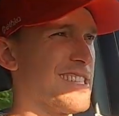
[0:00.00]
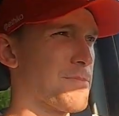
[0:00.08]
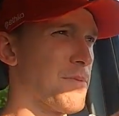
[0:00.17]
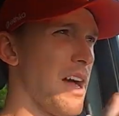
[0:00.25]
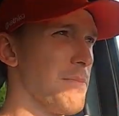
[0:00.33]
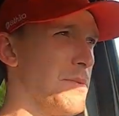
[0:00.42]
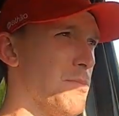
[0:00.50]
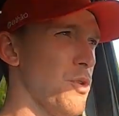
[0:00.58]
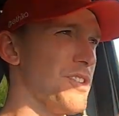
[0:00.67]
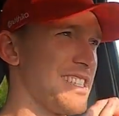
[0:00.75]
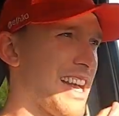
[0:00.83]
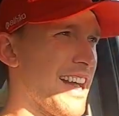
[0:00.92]
That's probably
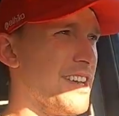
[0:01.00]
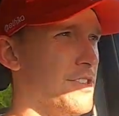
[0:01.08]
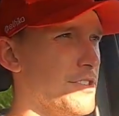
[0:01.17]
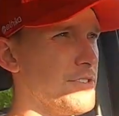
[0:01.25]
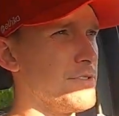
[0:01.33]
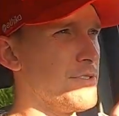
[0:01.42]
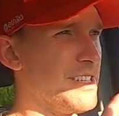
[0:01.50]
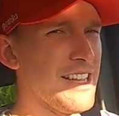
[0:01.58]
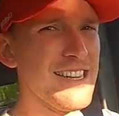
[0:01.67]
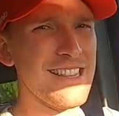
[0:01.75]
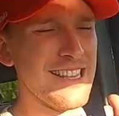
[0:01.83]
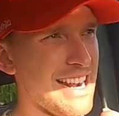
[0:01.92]
more tire
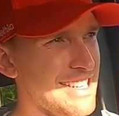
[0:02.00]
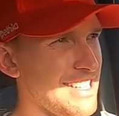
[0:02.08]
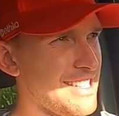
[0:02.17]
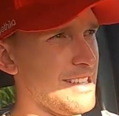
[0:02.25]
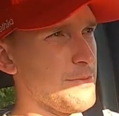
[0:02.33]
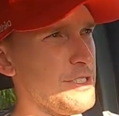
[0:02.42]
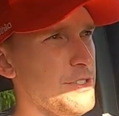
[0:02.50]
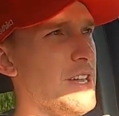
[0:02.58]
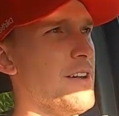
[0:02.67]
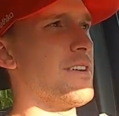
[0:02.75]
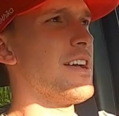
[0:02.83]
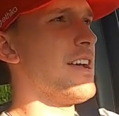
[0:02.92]
related than anything. We do
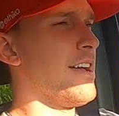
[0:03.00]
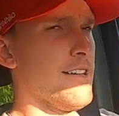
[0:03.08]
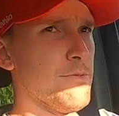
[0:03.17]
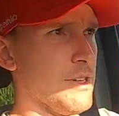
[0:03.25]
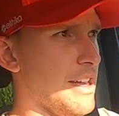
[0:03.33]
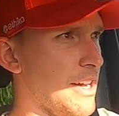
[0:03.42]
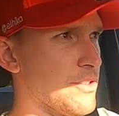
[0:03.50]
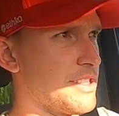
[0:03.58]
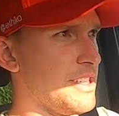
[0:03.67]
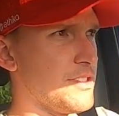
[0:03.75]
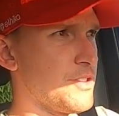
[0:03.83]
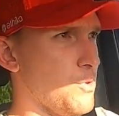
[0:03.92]
have, what,
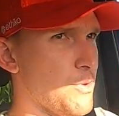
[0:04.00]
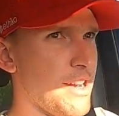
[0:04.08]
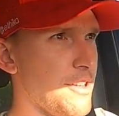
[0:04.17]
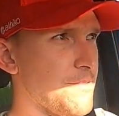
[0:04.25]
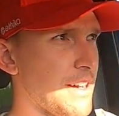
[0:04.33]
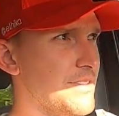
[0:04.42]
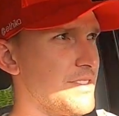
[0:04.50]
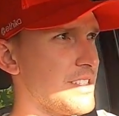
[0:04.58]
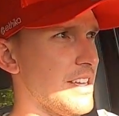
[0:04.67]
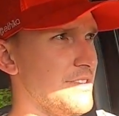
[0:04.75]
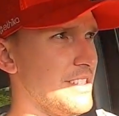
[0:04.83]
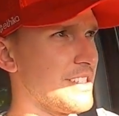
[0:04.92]
LT 285
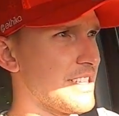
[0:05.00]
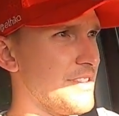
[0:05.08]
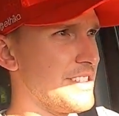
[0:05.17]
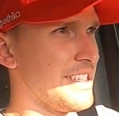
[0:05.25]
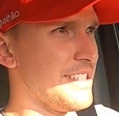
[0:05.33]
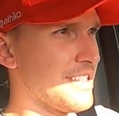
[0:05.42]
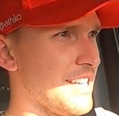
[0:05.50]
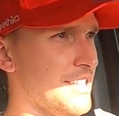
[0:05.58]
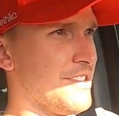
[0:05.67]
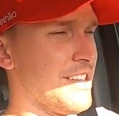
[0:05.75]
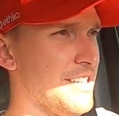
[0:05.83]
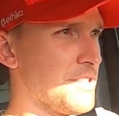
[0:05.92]
7017s on
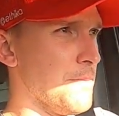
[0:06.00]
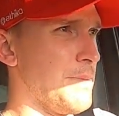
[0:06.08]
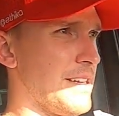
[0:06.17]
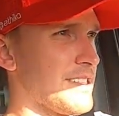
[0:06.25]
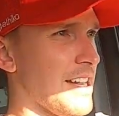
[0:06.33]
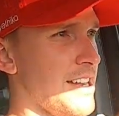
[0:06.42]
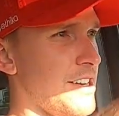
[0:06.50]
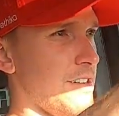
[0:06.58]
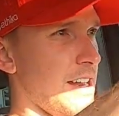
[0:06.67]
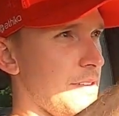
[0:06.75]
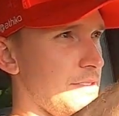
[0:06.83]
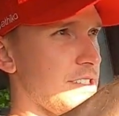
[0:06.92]
here. That is a big tire,
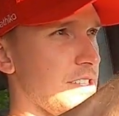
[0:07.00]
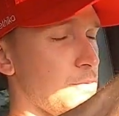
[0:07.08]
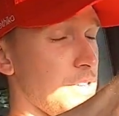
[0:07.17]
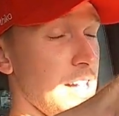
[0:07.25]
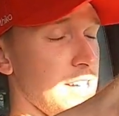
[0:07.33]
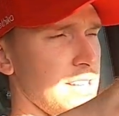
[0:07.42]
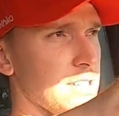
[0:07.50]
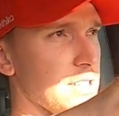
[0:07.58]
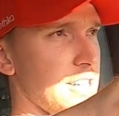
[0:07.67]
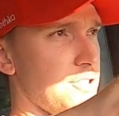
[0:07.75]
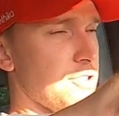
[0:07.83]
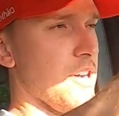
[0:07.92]
and obviously we're not in a
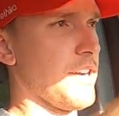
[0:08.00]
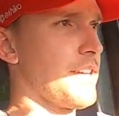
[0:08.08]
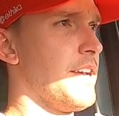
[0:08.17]
light truck.